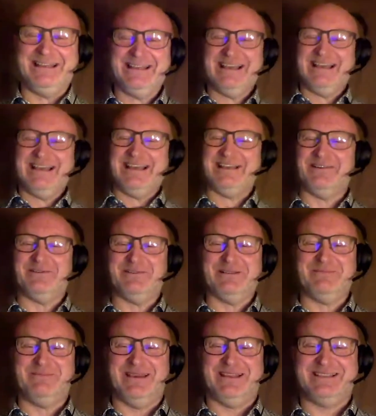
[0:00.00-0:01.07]
And it
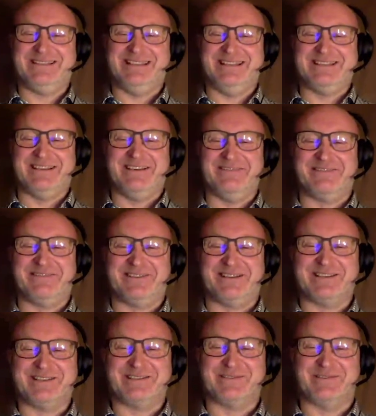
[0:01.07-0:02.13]
only made sense after
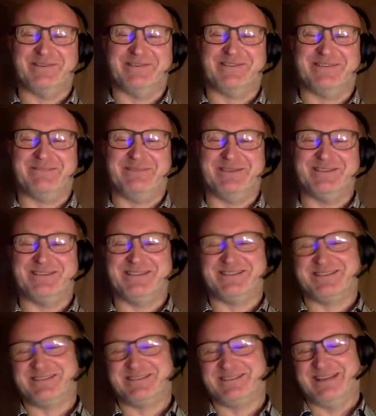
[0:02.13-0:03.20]
I saw it. The
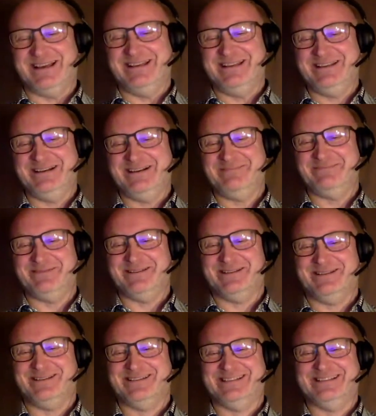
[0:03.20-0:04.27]
buses lining up
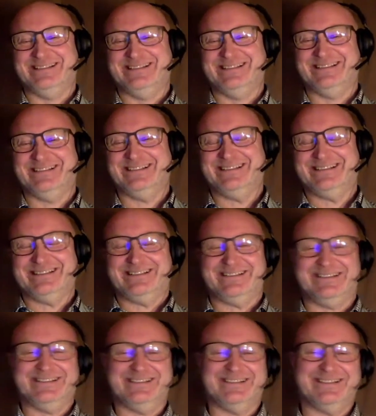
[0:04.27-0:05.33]
and
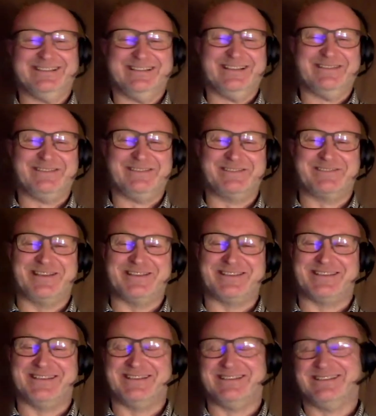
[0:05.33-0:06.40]
it was
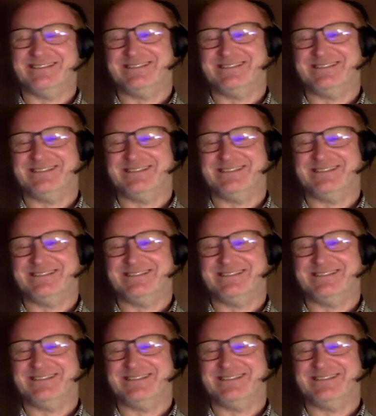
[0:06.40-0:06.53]
crazy.